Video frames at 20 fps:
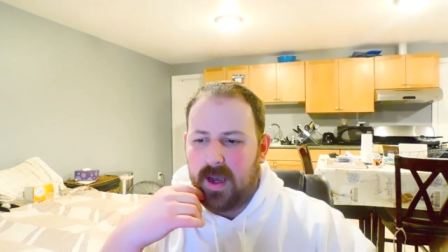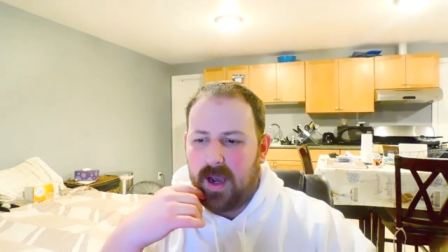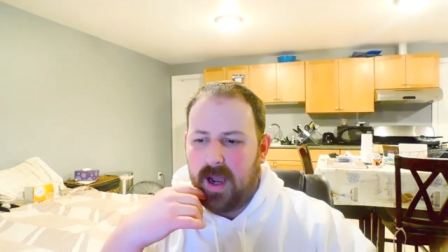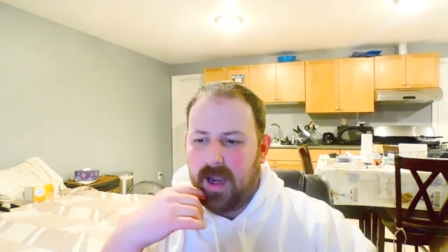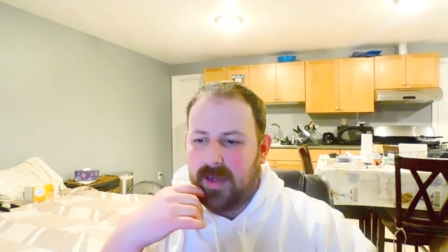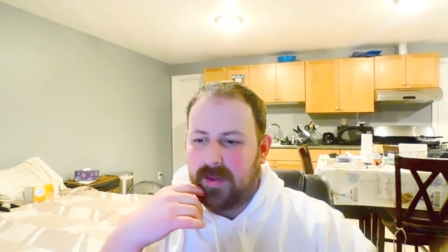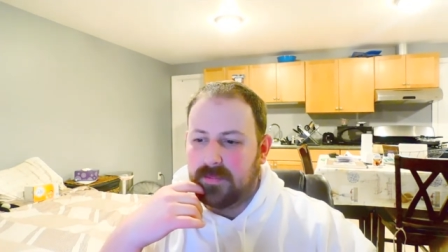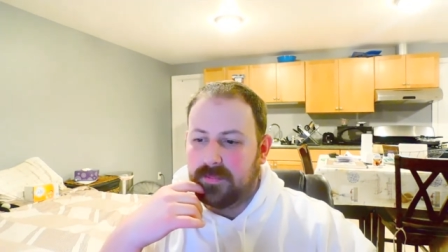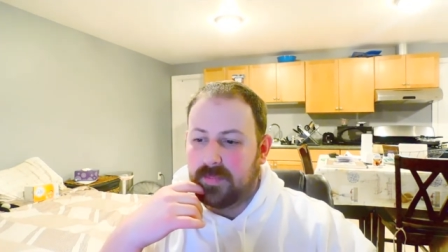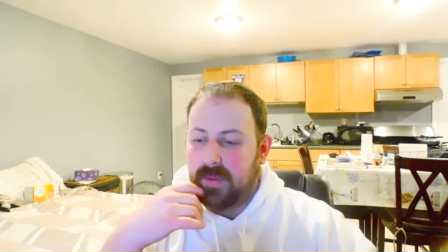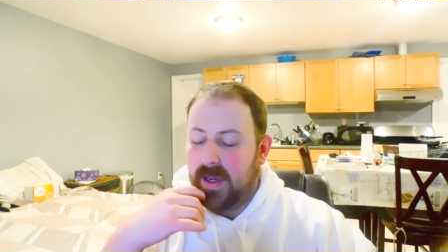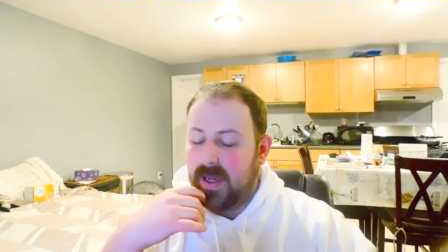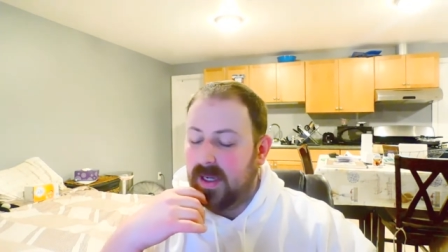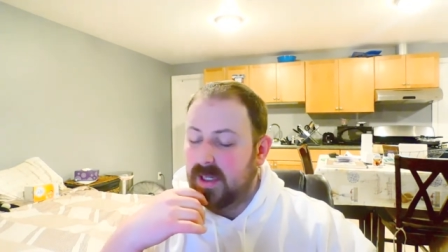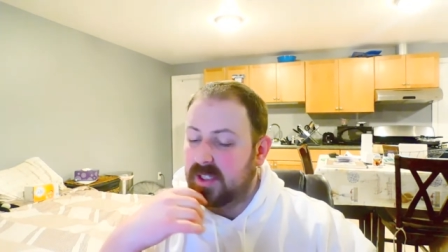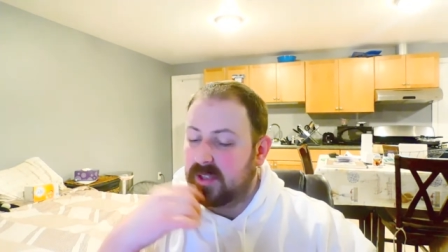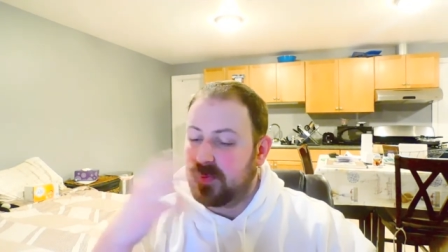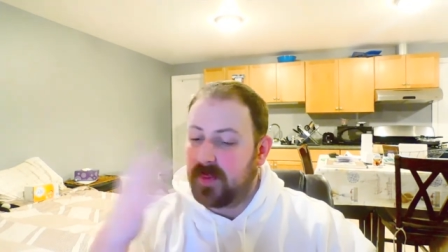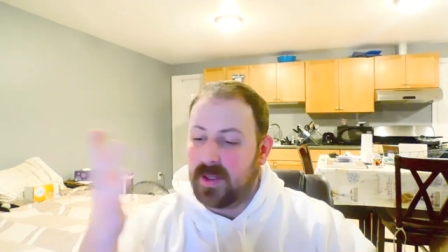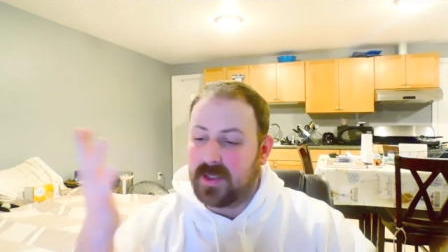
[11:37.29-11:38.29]
I
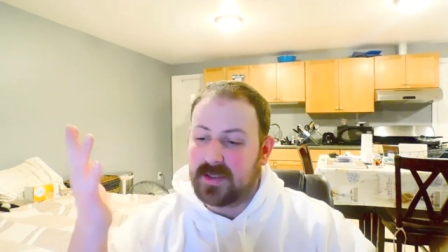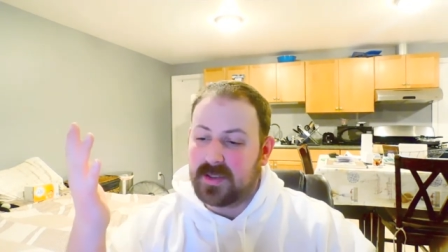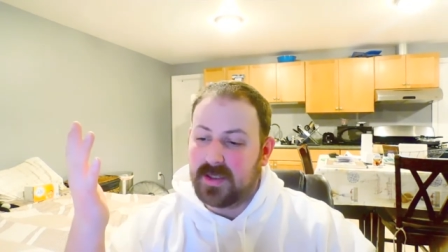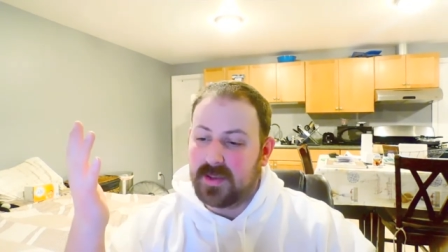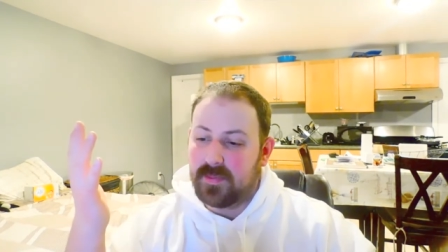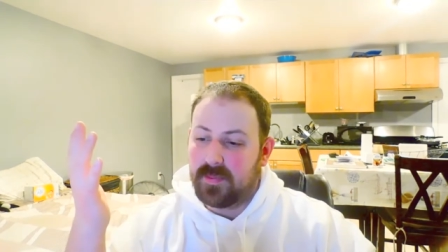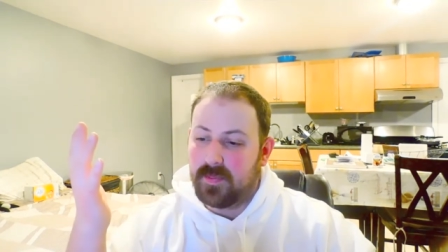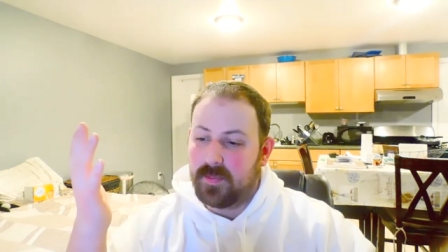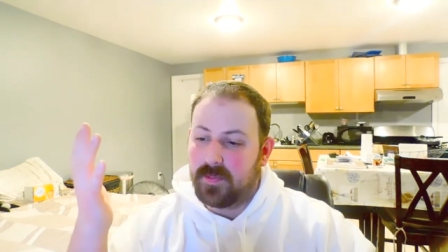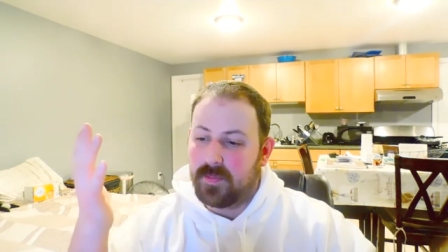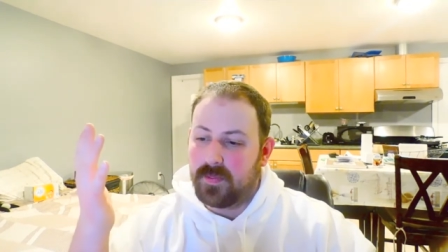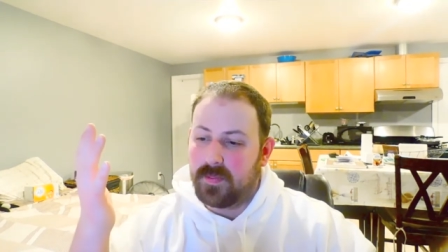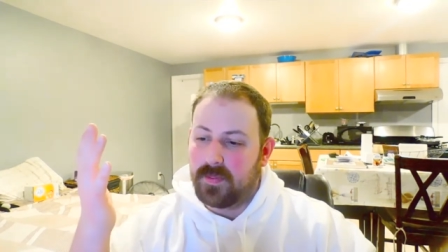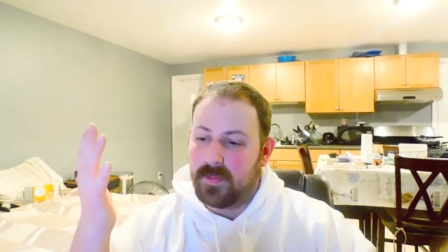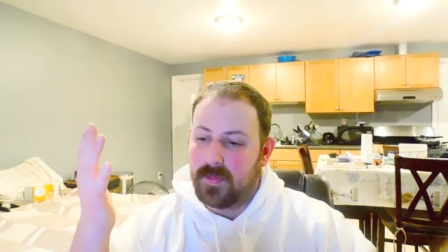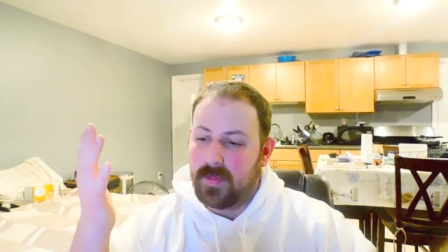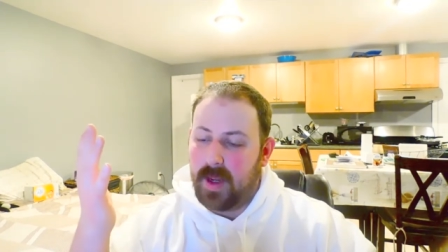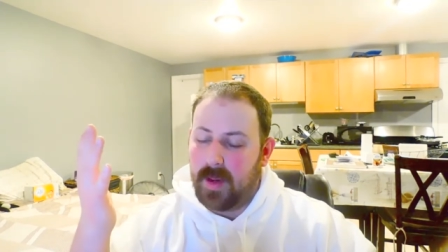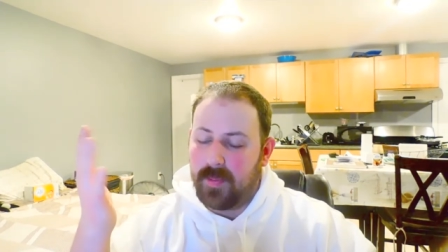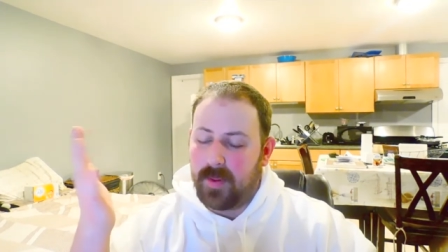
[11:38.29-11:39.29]

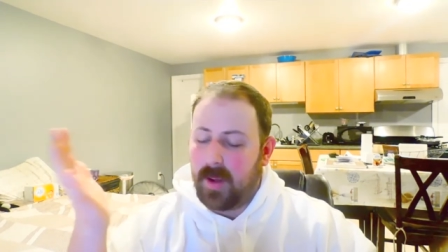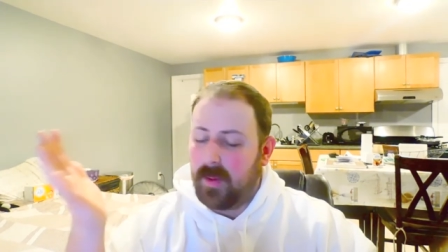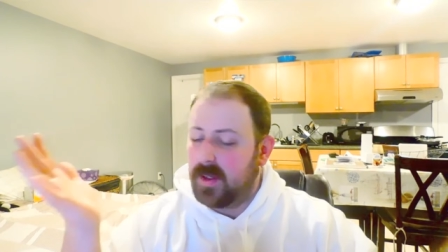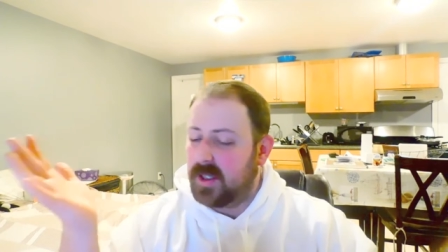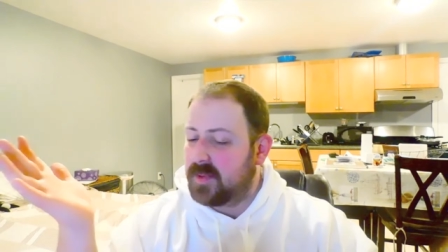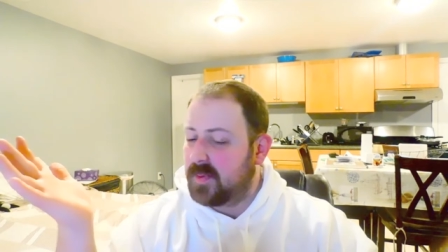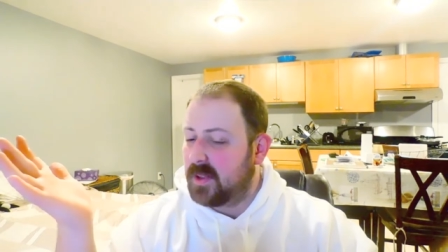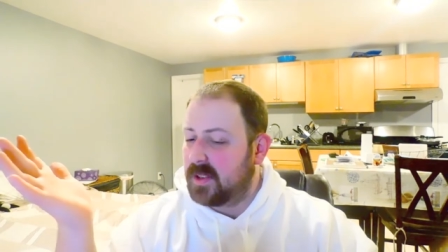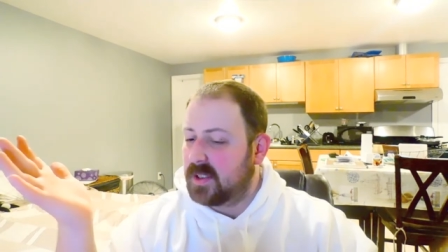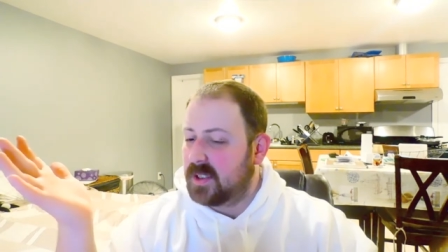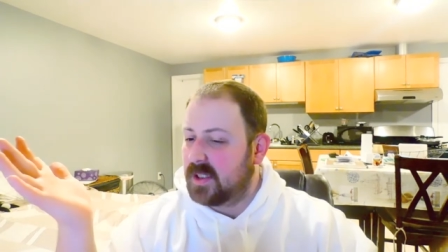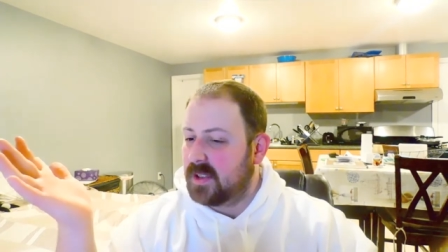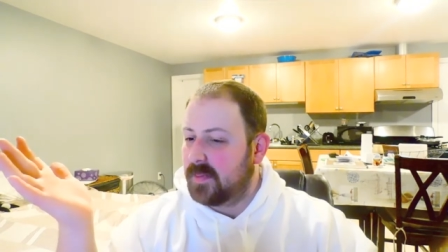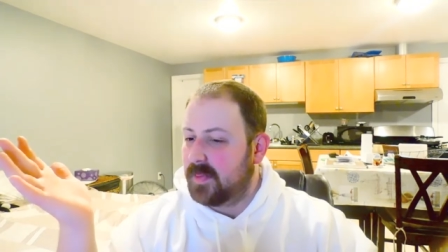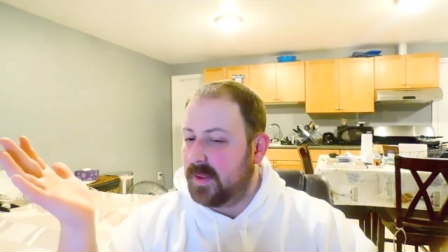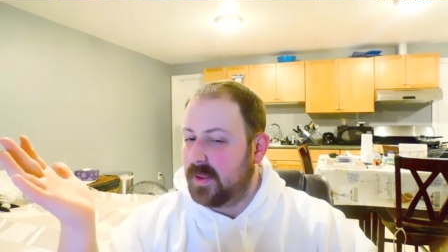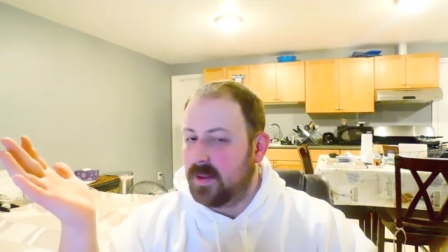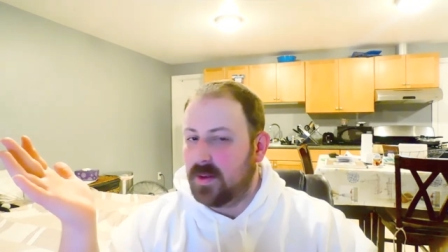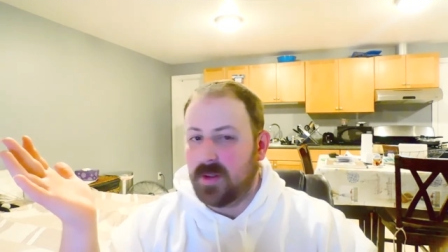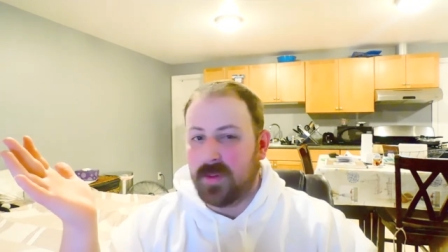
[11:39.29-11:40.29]
probably expected to
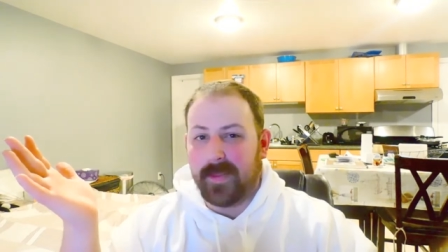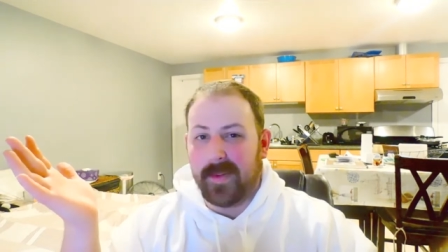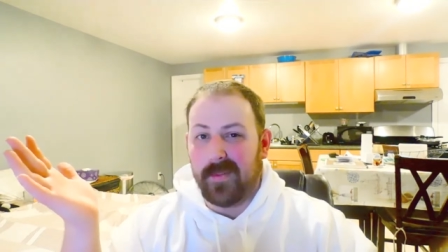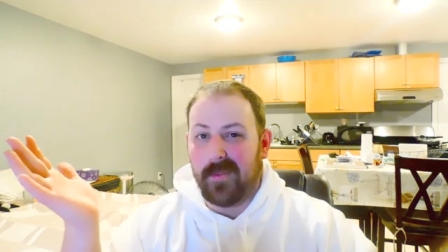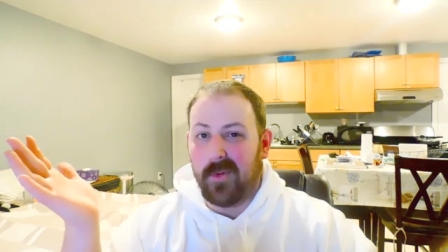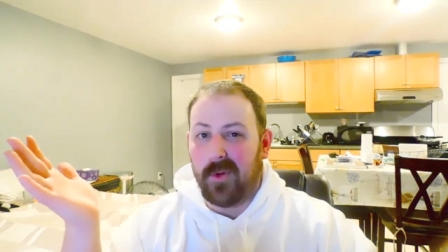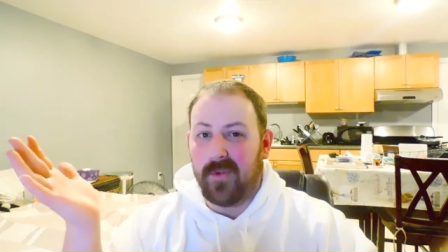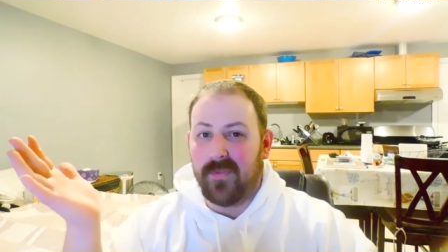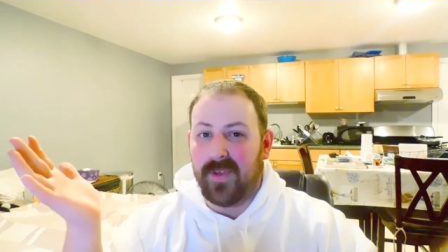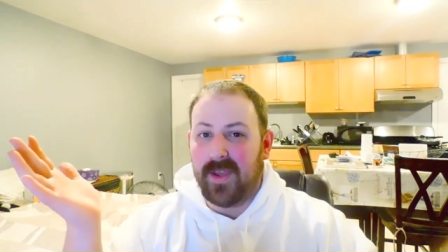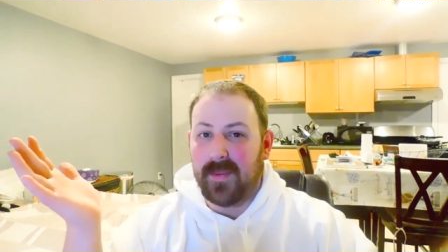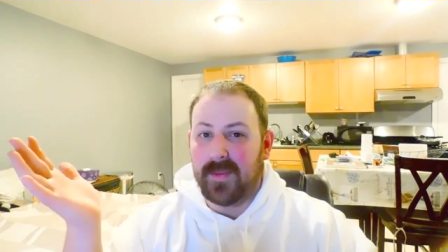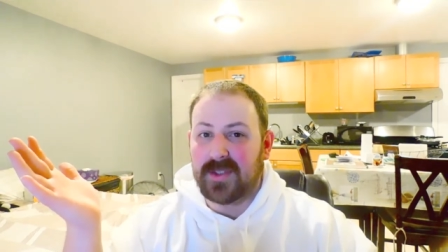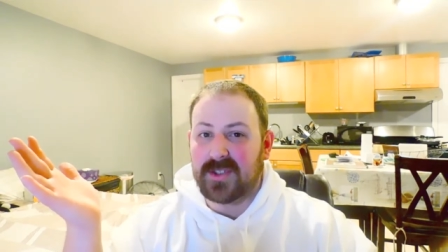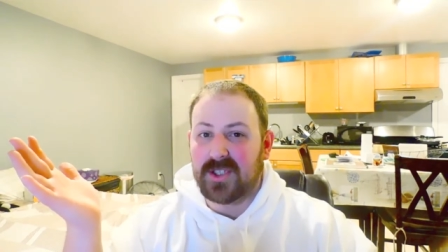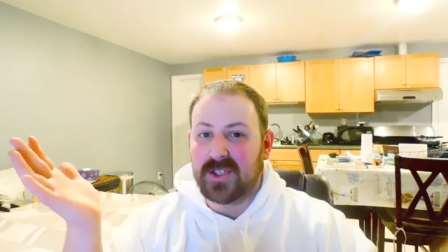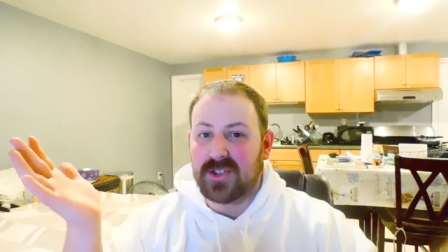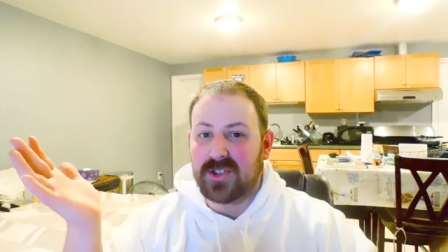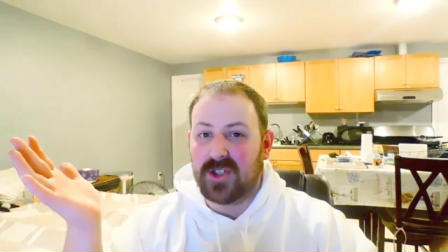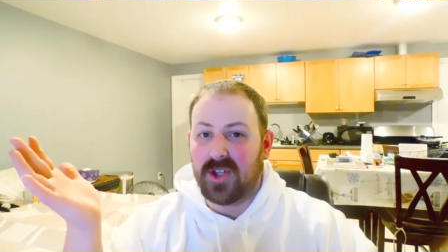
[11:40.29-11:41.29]
be a little bit more
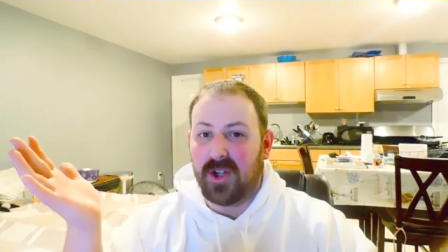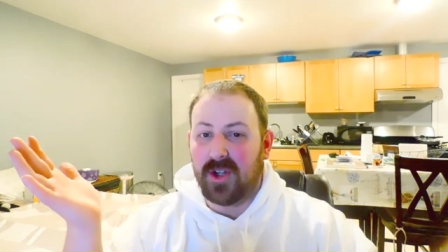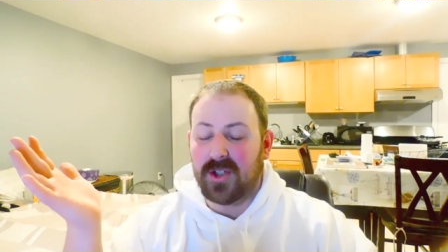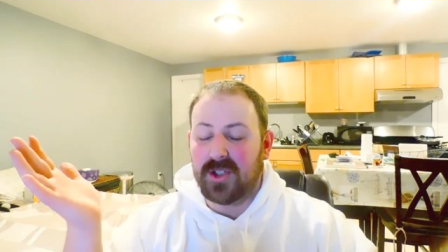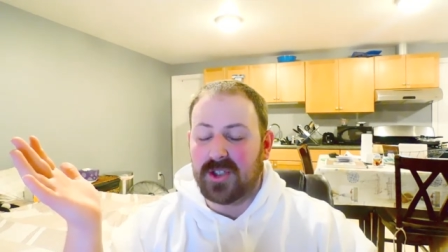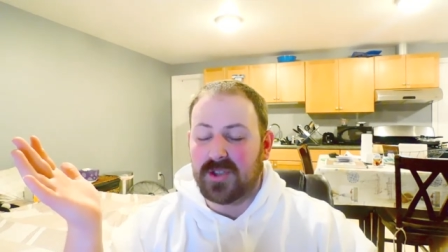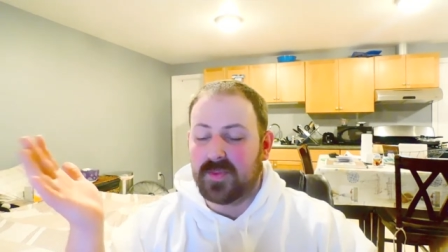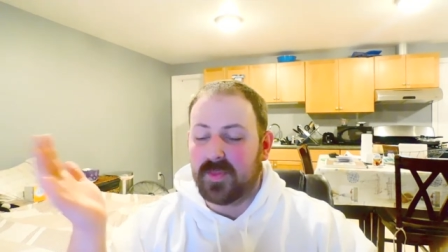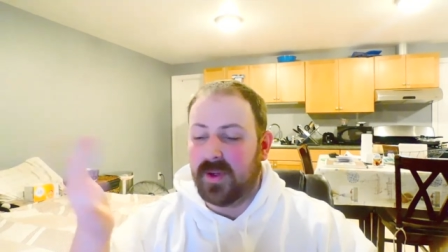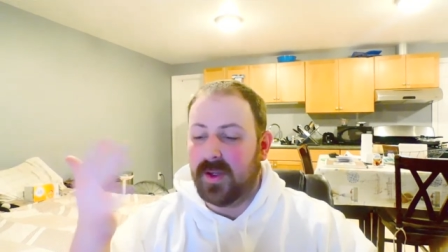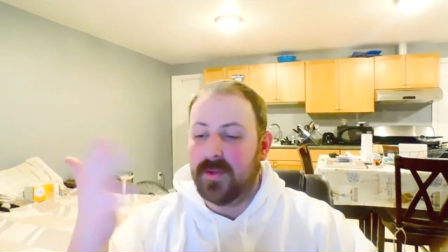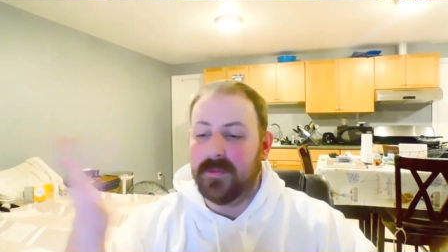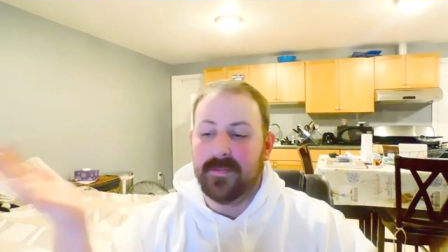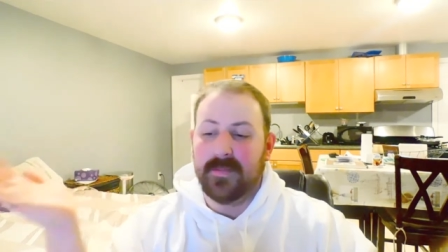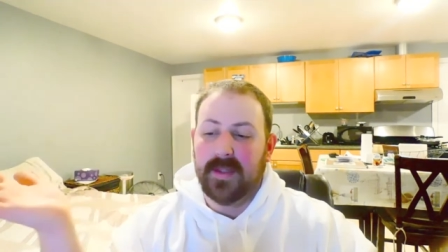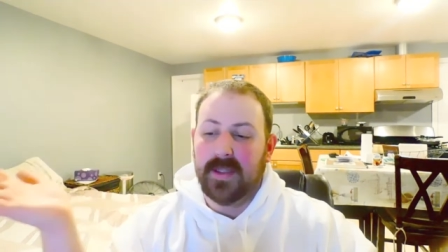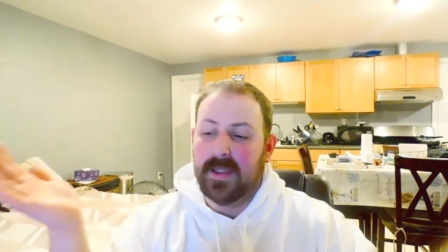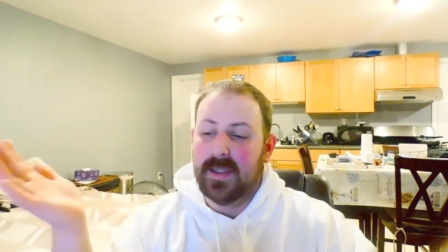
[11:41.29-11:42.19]
famous as an artist, but